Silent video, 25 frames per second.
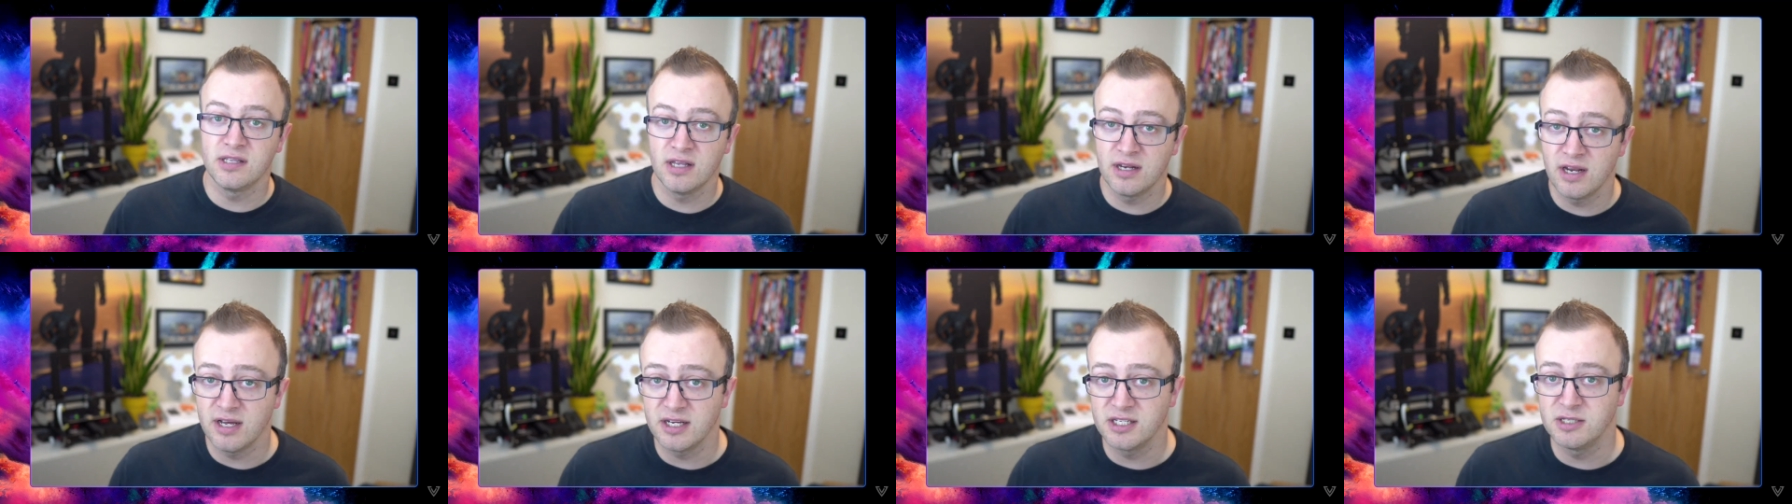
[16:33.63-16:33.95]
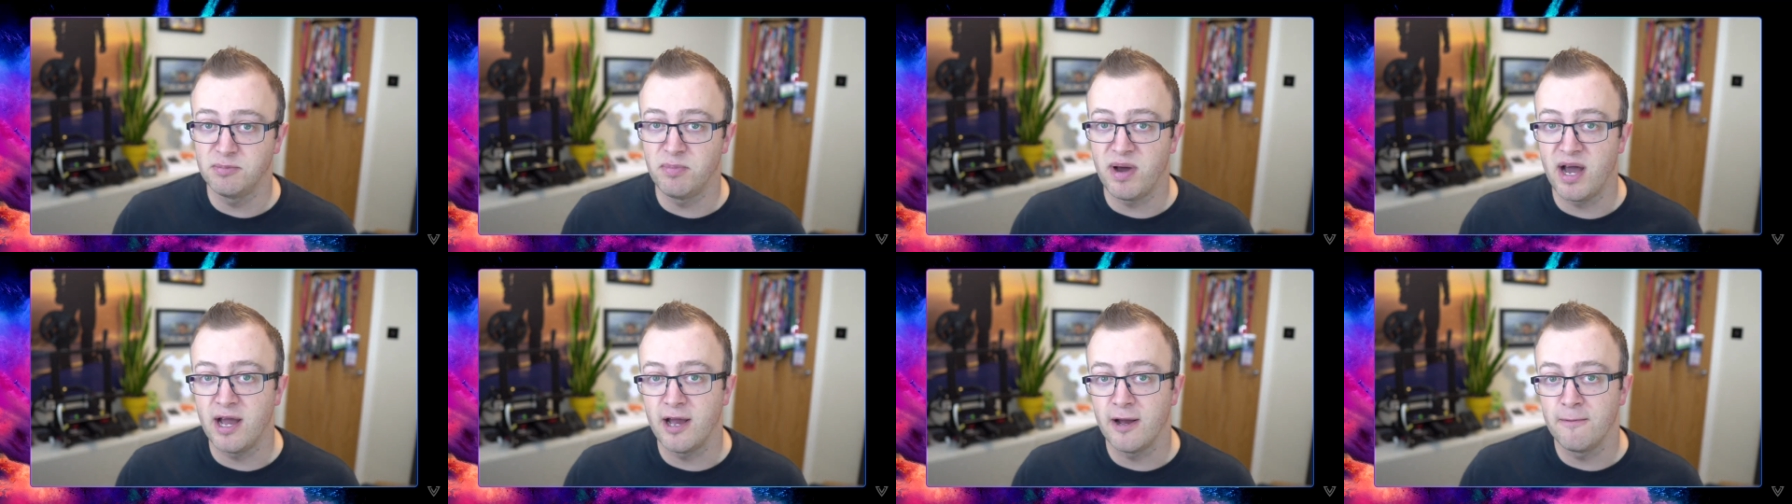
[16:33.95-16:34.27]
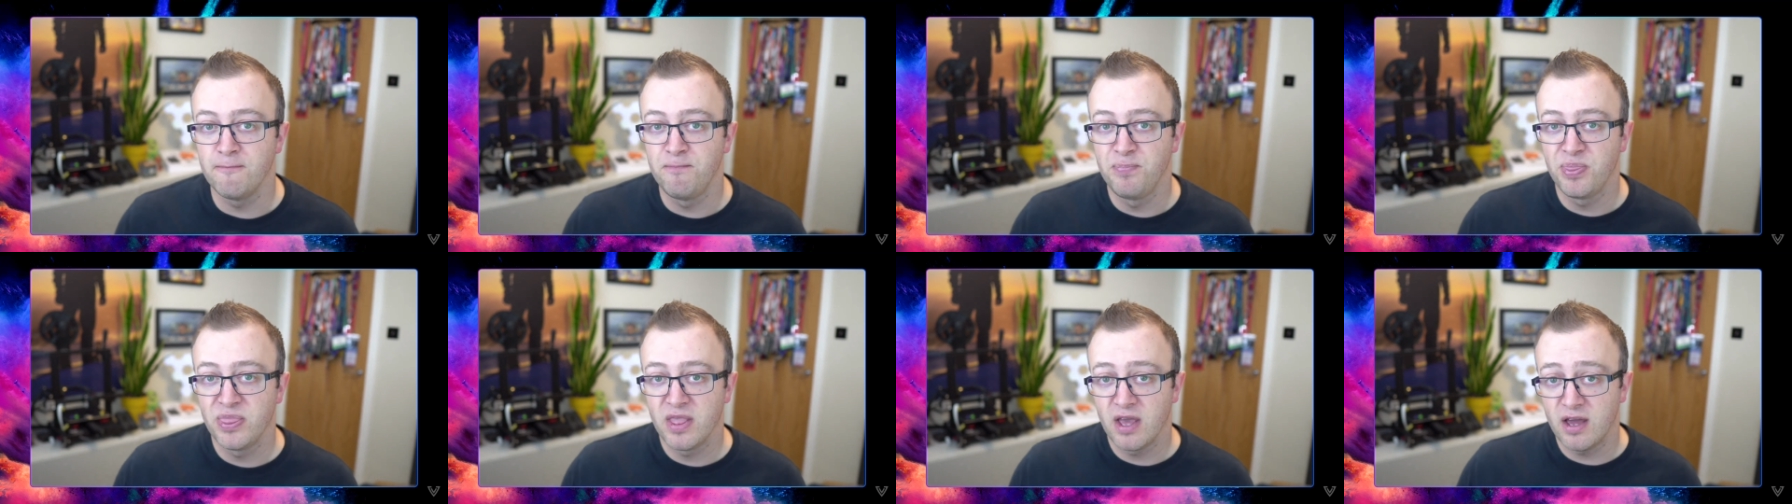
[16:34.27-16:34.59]
that expire
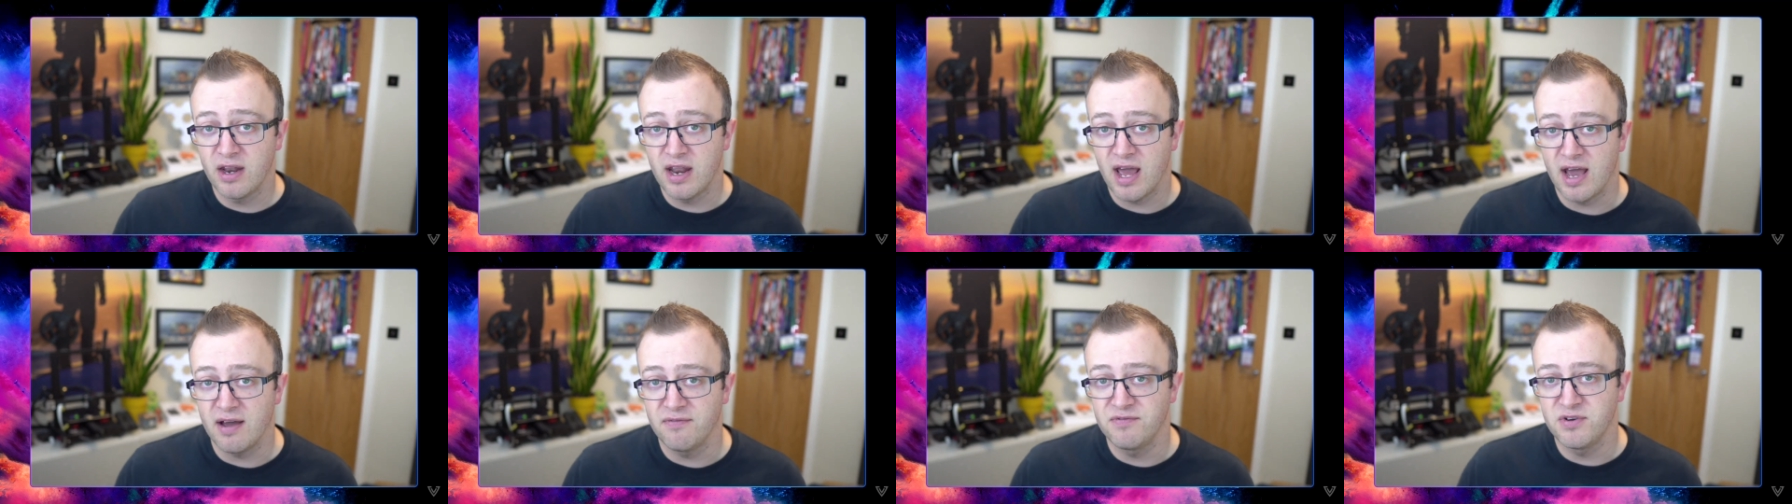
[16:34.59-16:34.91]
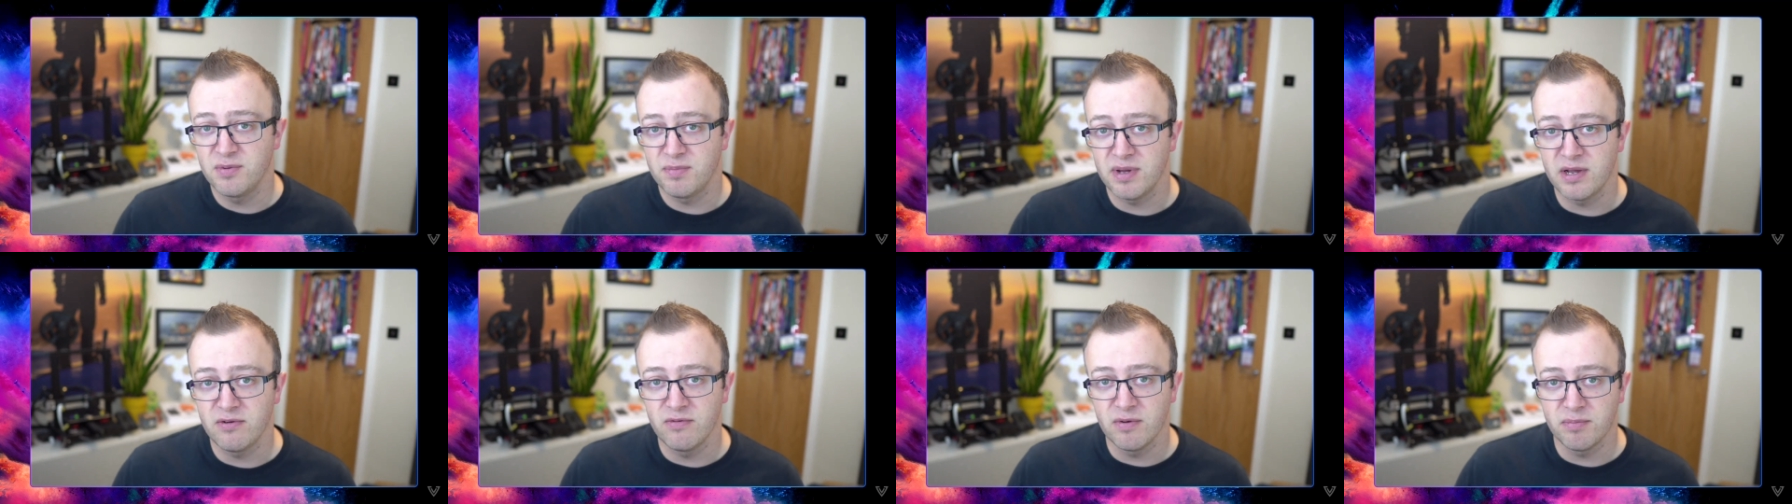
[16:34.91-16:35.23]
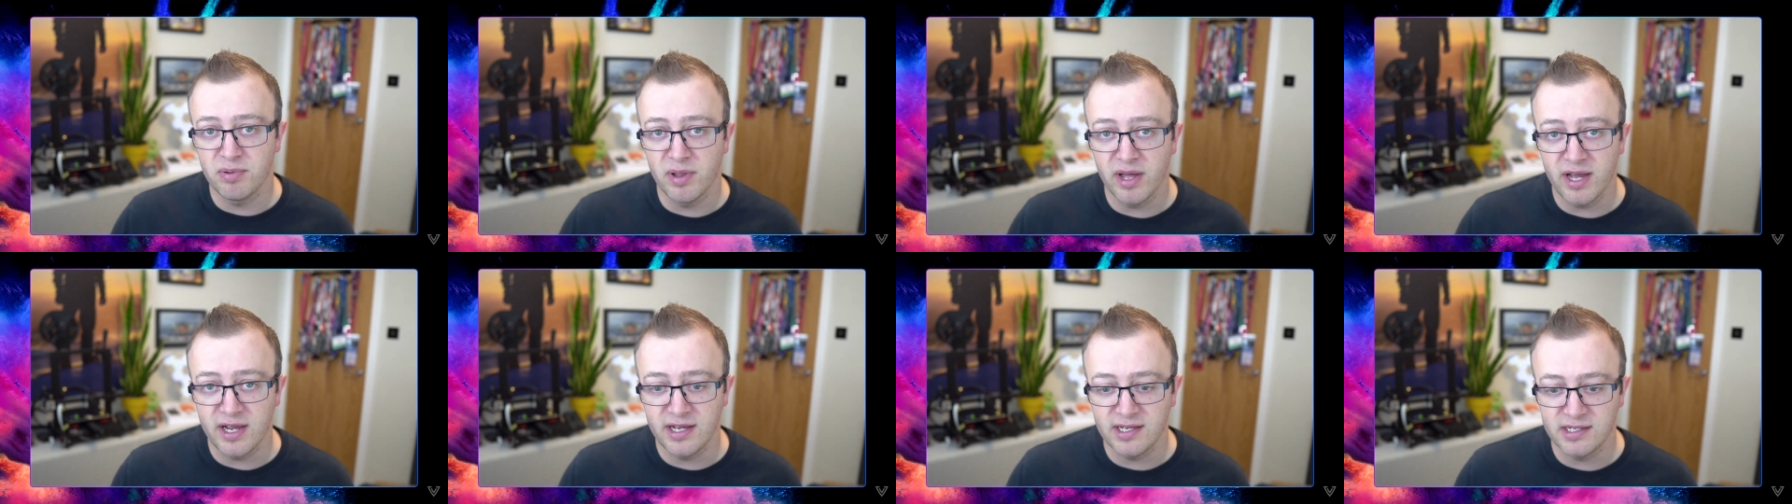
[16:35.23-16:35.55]
and have to be
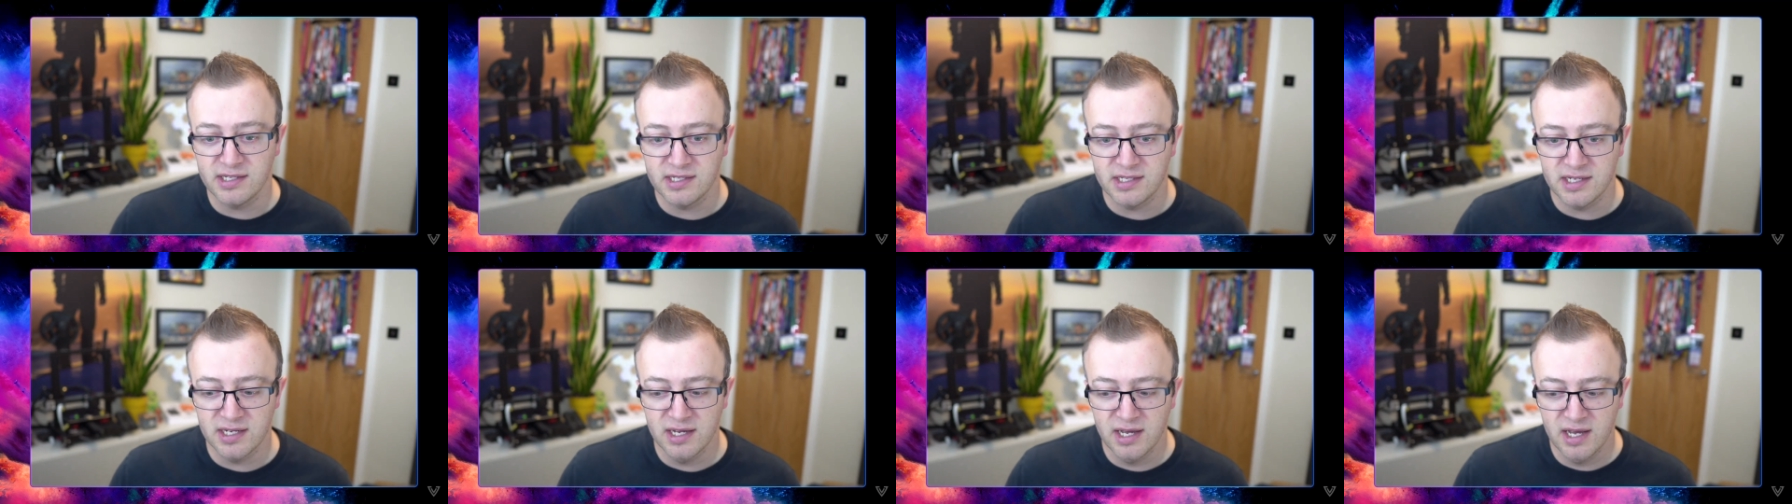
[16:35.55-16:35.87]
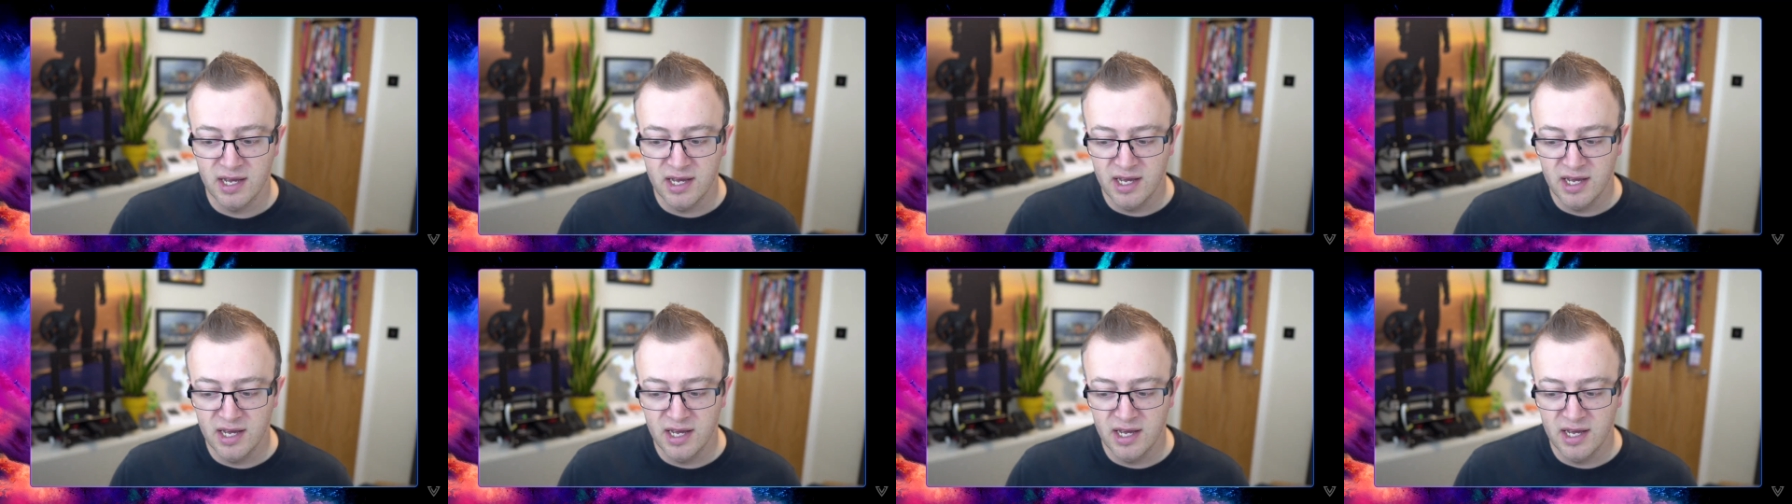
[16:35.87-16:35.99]
replaced.